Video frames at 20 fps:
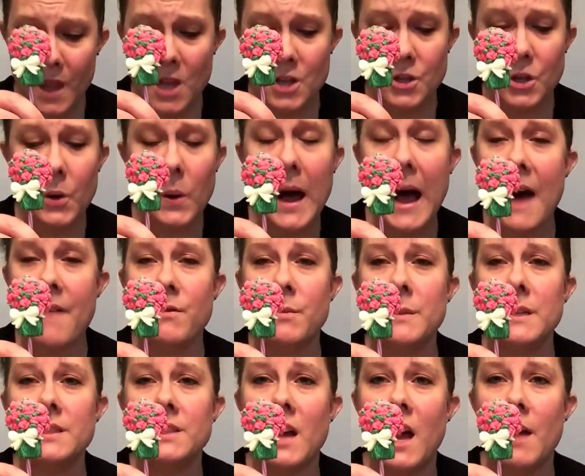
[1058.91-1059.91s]
So you'll have them
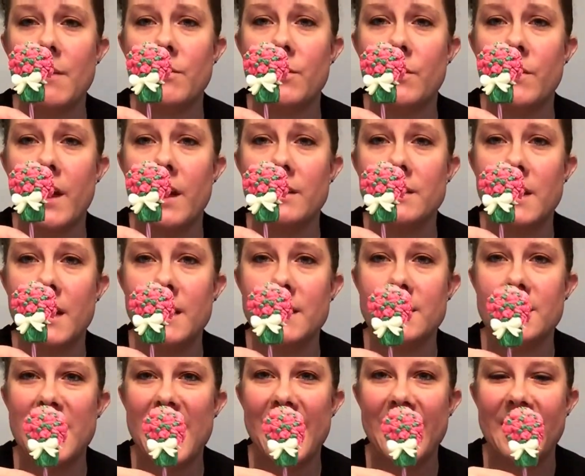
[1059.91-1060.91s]
in time for Valentine's
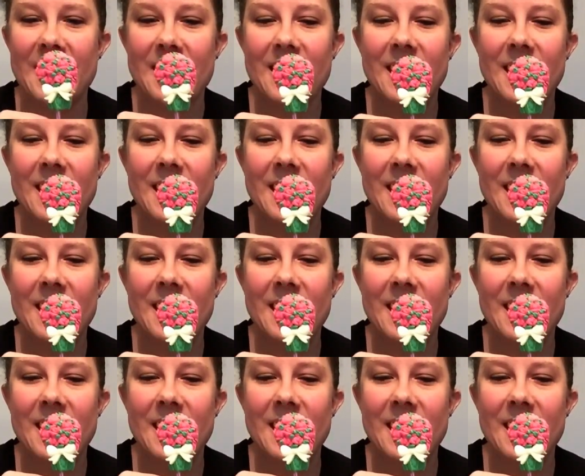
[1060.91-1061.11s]
Day.